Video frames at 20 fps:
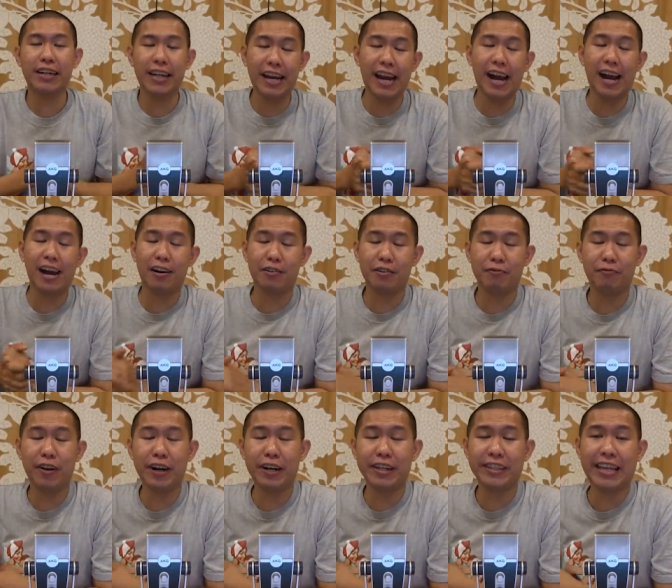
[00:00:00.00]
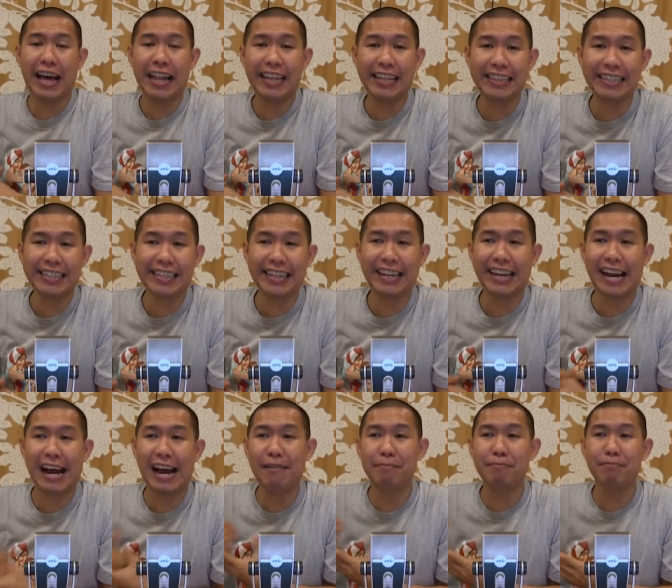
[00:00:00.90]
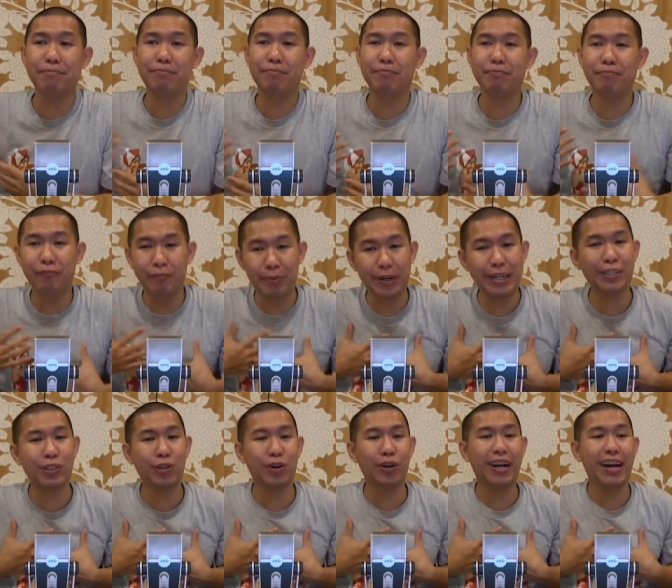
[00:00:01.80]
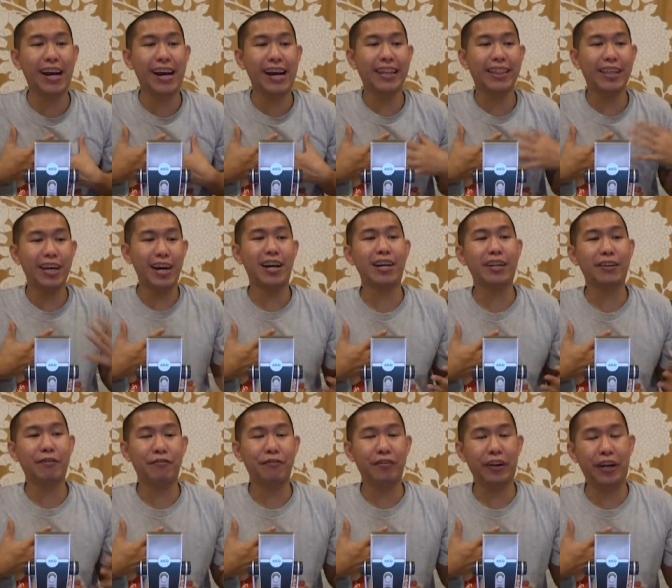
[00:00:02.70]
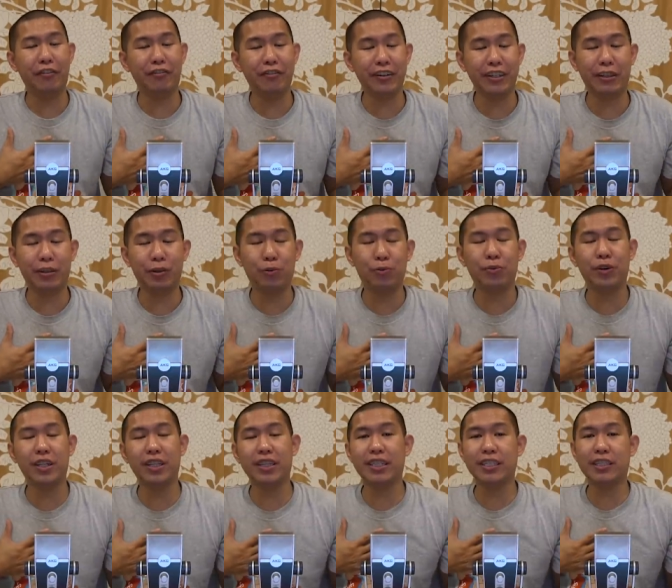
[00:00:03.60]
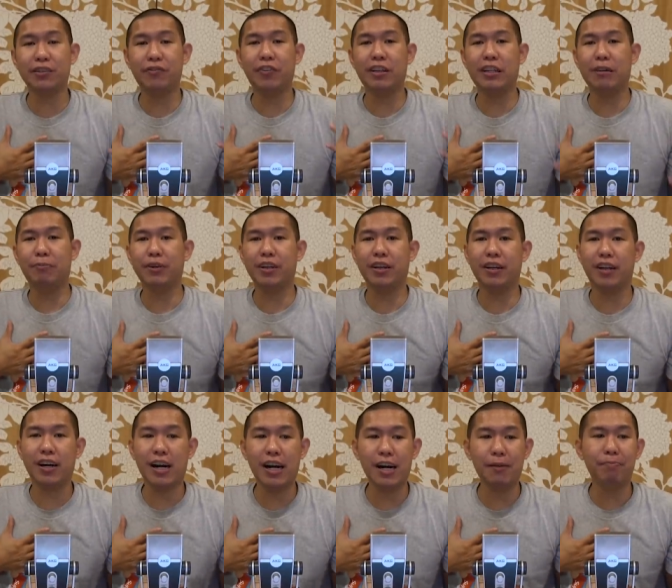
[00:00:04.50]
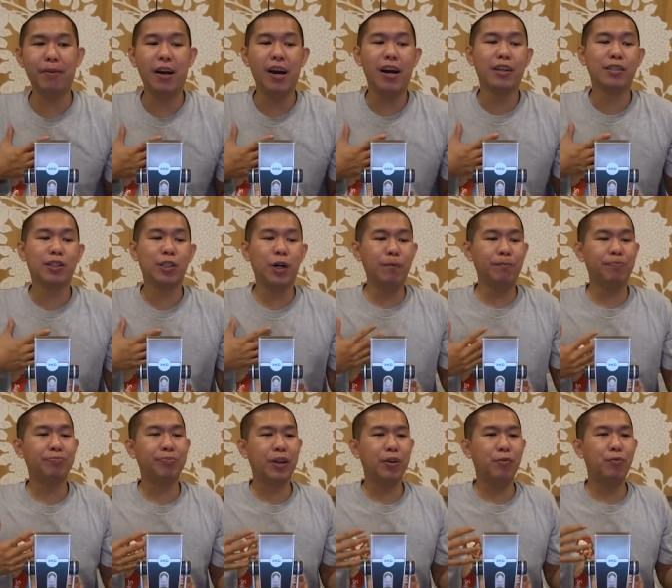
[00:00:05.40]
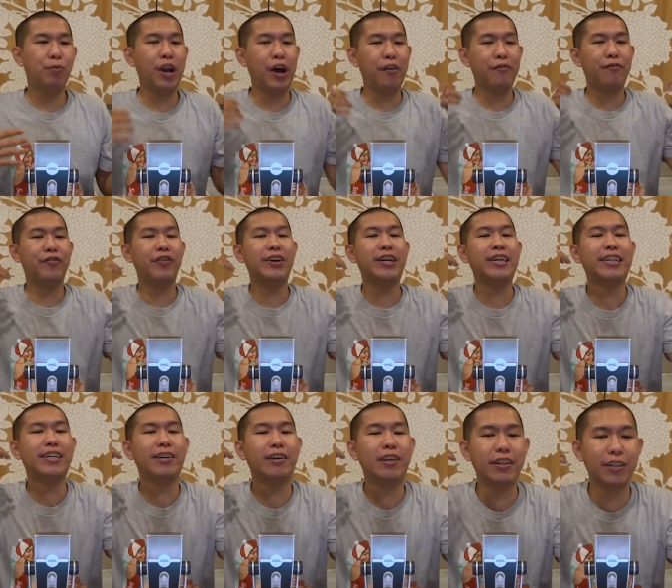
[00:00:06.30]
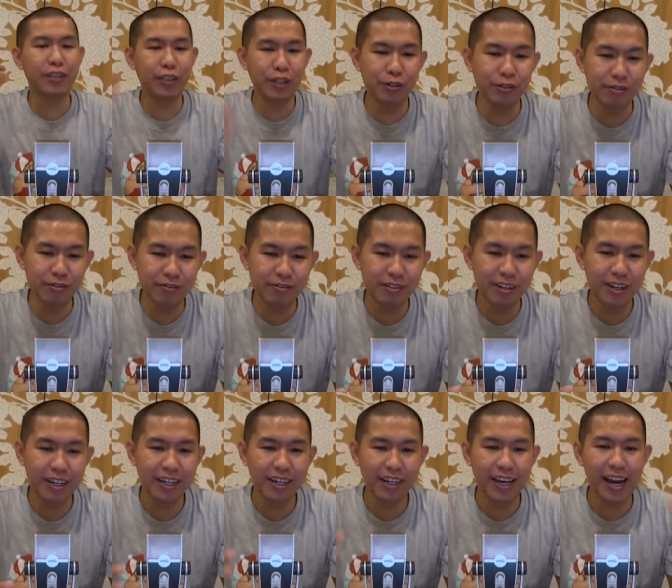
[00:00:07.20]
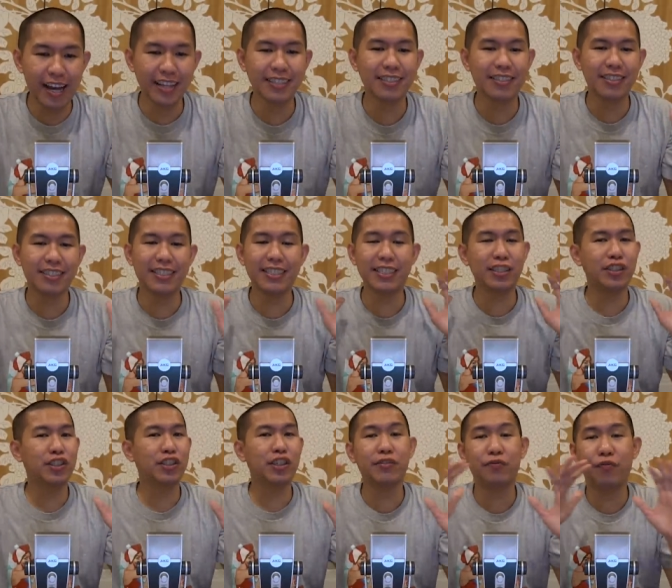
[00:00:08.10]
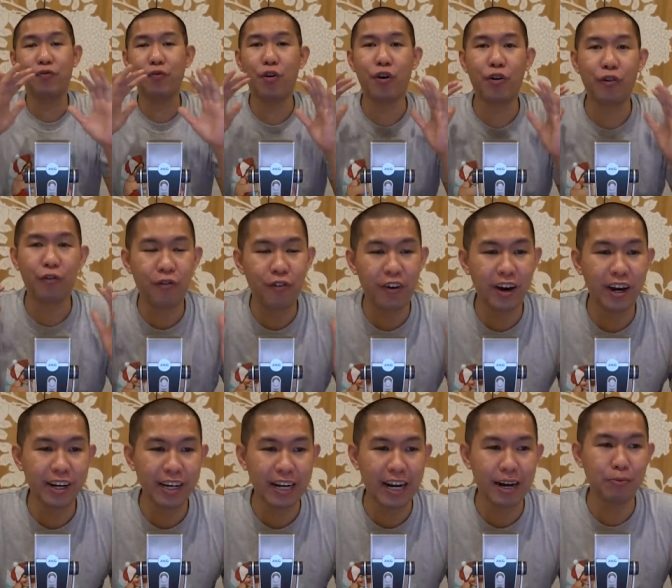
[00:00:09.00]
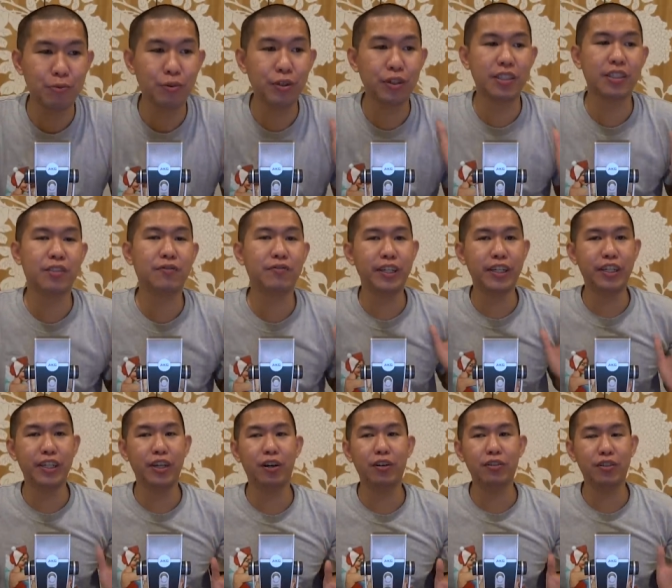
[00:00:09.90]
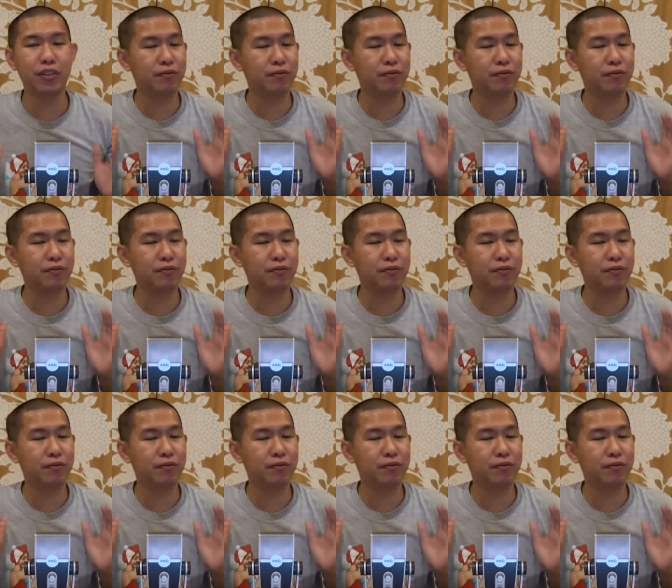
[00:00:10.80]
very talented and I'm pretty sure they are the favorite to win this Philippine Cup. So without further ado, guys, this is just for fun. I'm doing this video